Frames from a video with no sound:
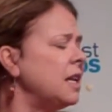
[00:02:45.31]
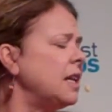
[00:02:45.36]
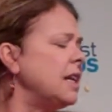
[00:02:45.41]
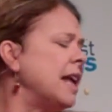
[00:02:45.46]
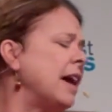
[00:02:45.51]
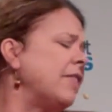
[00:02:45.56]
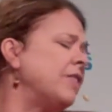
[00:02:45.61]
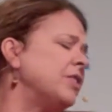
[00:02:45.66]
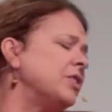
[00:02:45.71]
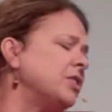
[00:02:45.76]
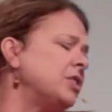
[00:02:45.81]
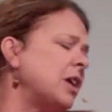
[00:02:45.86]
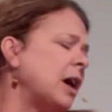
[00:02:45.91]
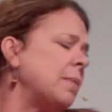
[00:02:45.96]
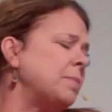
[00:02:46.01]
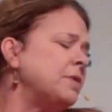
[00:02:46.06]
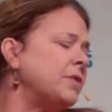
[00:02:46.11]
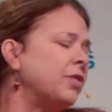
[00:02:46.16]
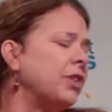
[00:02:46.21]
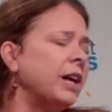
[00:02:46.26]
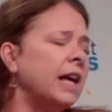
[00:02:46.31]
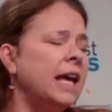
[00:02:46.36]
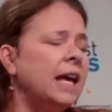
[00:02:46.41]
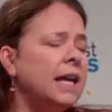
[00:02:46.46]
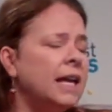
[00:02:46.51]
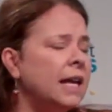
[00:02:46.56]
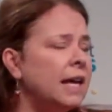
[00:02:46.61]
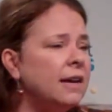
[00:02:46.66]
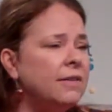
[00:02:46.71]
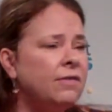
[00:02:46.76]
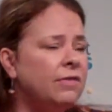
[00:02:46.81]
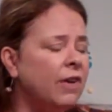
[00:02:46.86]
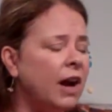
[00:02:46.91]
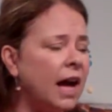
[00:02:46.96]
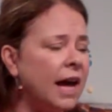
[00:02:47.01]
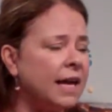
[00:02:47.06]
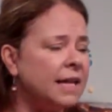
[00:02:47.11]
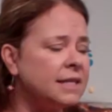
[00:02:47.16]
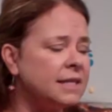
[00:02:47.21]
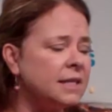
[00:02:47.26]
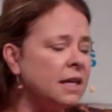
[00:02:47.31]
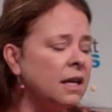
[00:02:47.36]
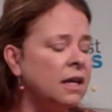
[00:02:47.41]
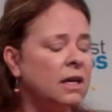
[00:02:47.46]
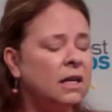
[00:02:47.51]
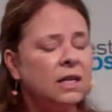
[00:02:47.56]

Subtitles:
Never stopped for any advice.